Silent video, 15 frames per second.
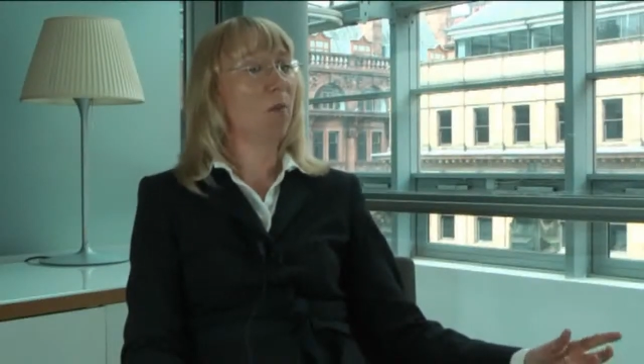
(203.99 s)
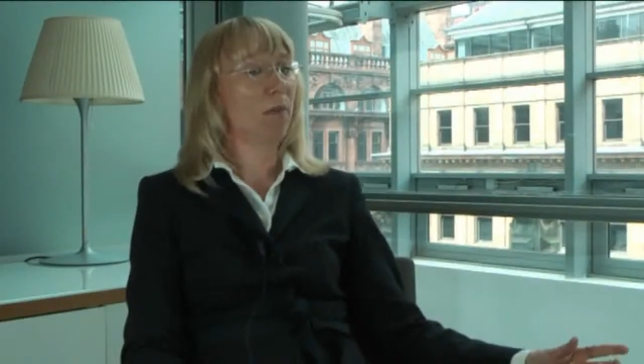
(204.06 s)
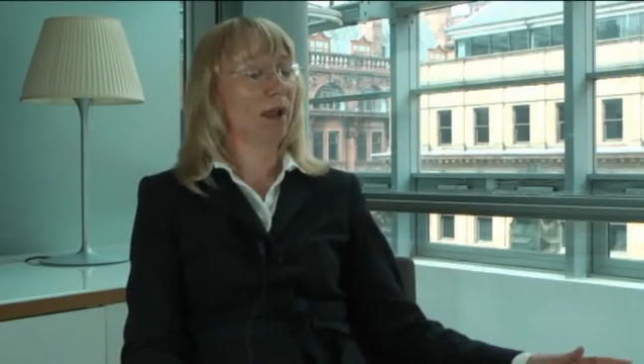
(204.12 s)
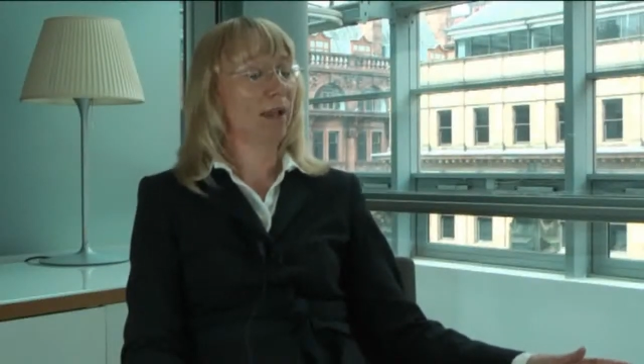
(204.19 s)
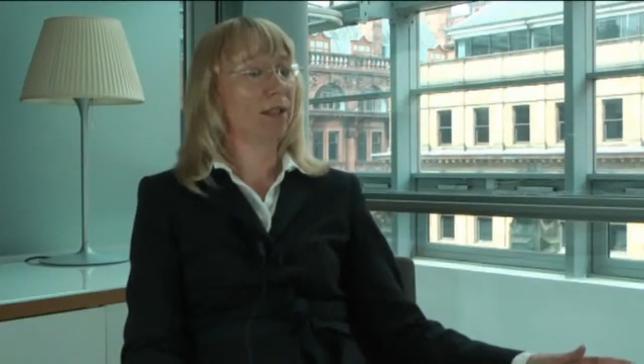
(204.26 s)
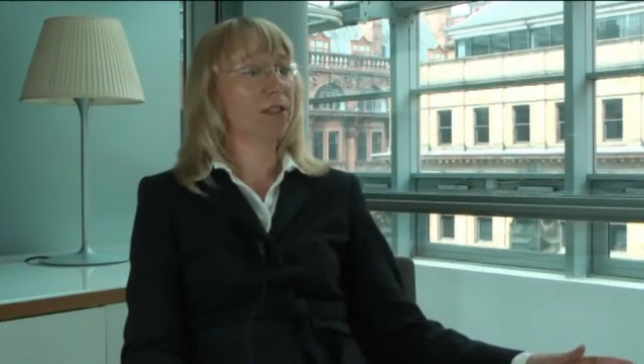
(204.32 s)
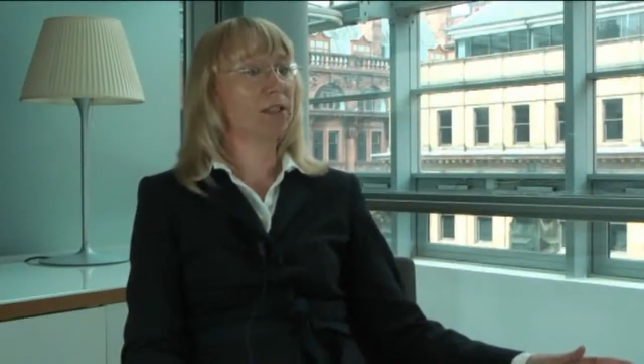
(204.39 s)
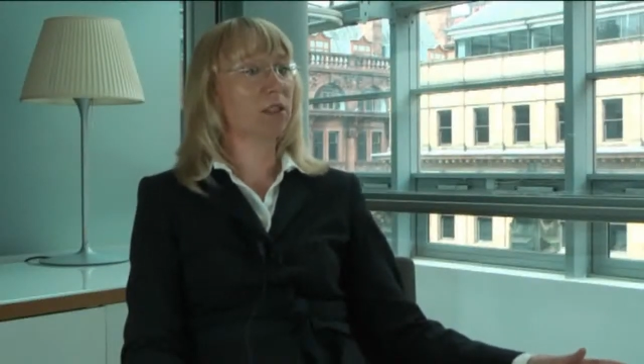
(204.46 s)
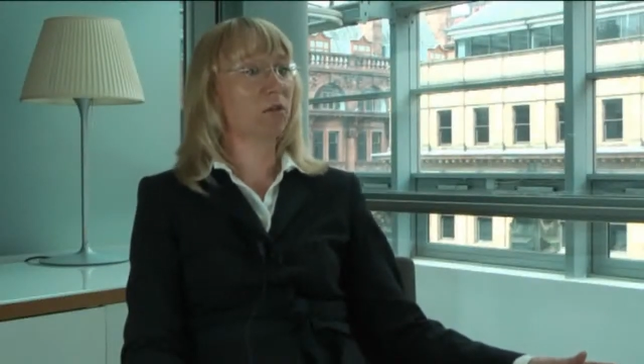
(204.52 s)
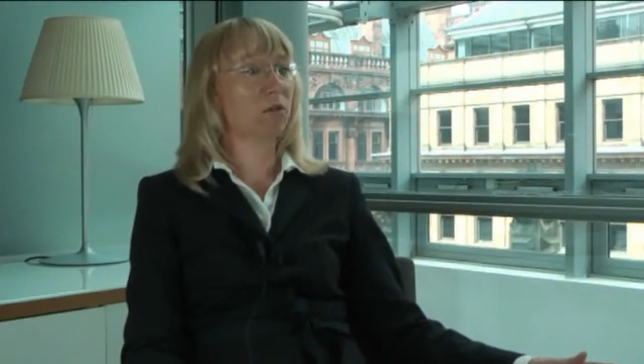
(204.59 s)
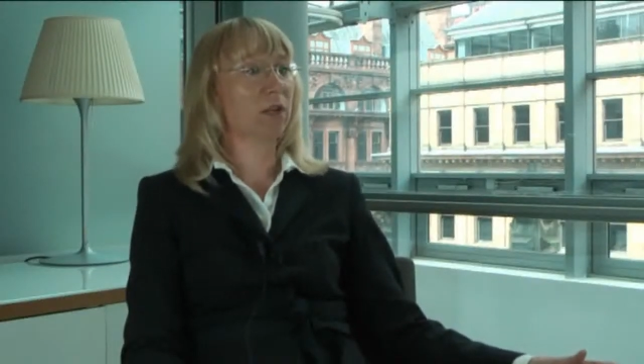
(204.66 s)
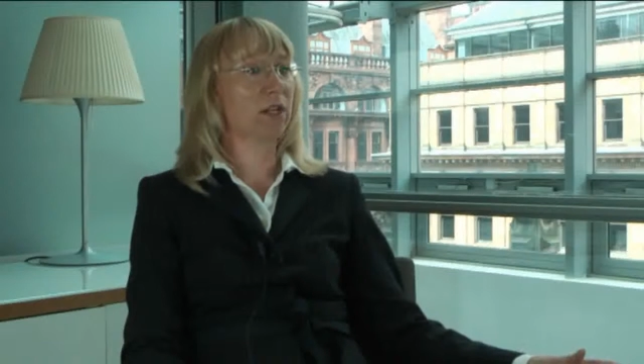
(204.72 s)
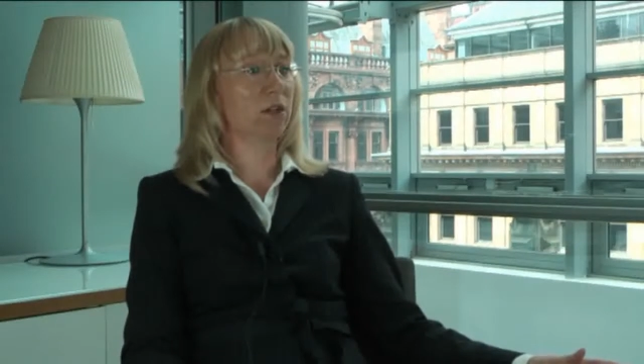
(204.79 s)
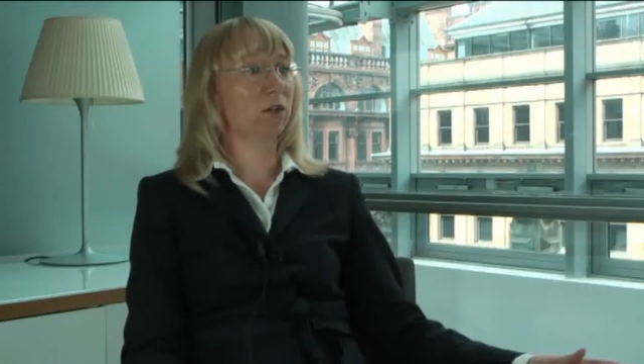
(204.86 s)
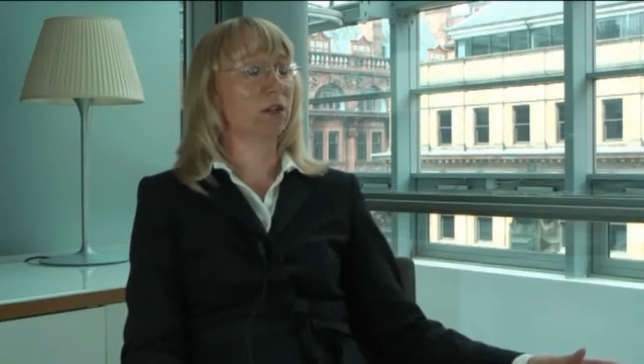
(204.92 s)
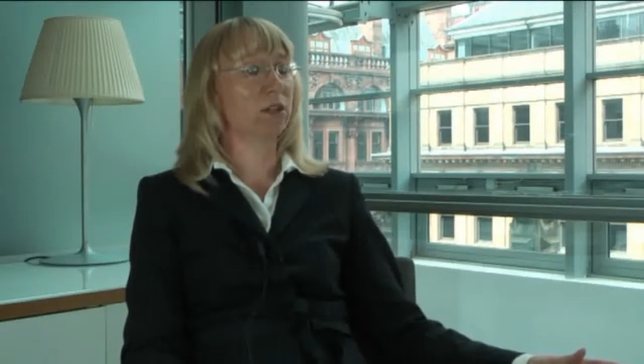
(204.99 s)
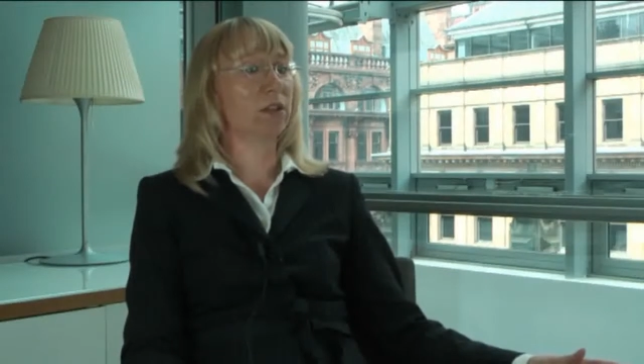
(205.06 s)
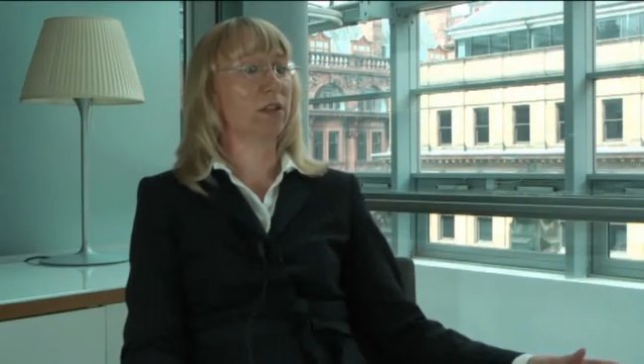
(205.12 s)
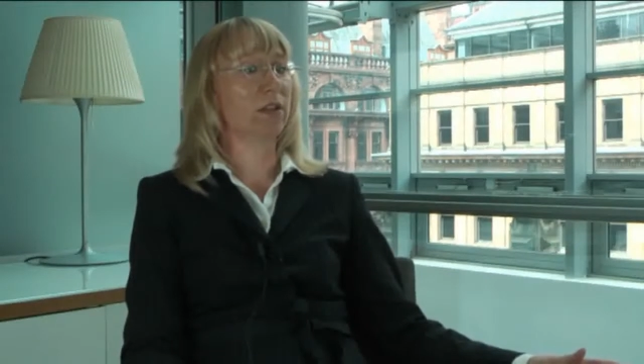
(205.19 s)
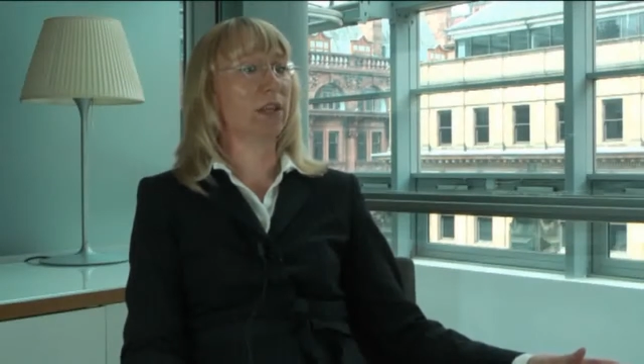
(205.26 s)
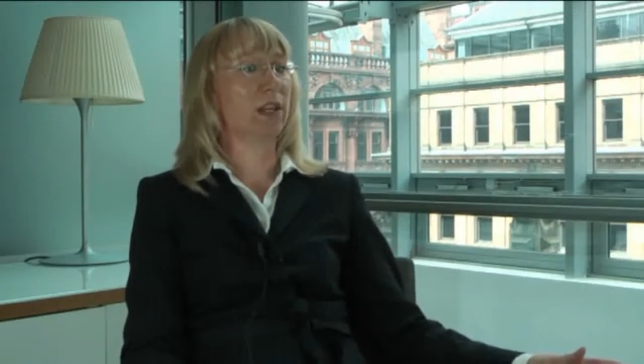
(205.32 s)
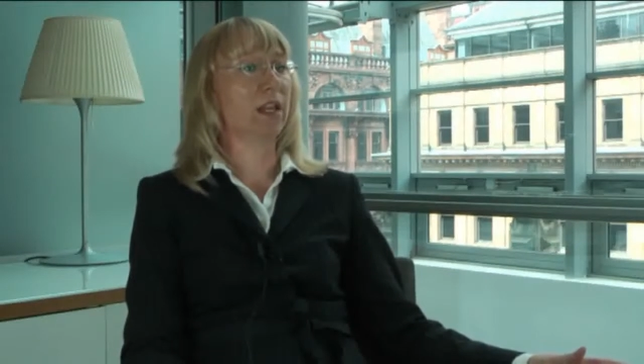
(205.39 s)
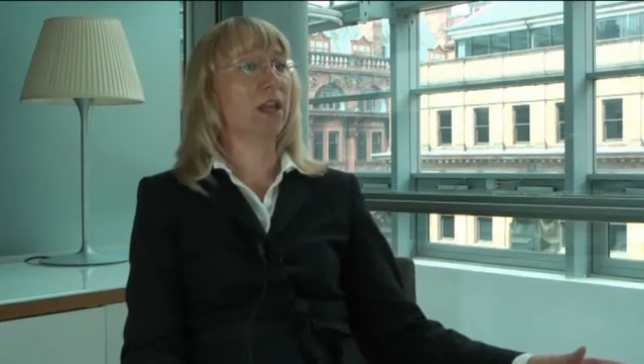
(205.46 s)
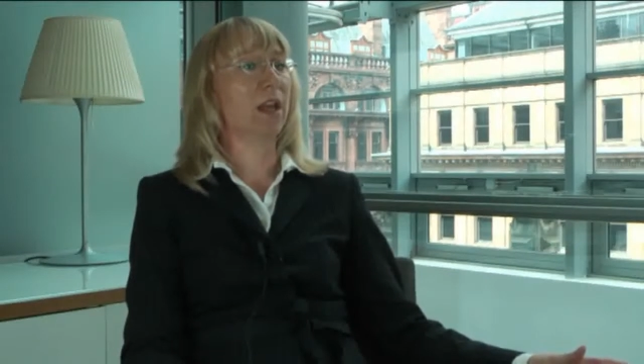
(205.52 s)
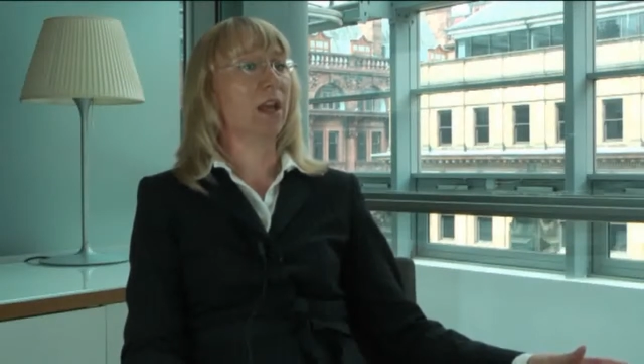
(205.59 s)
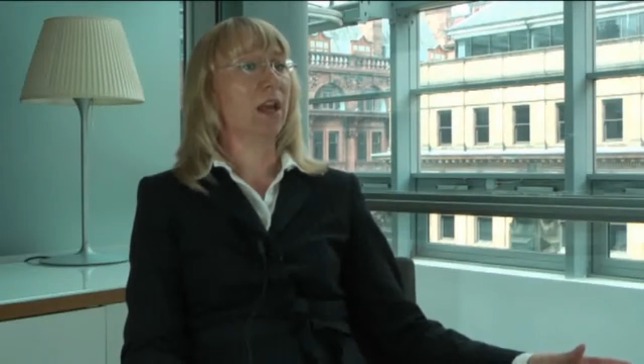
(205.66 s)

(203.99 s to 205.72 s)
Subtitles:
patents that read onto the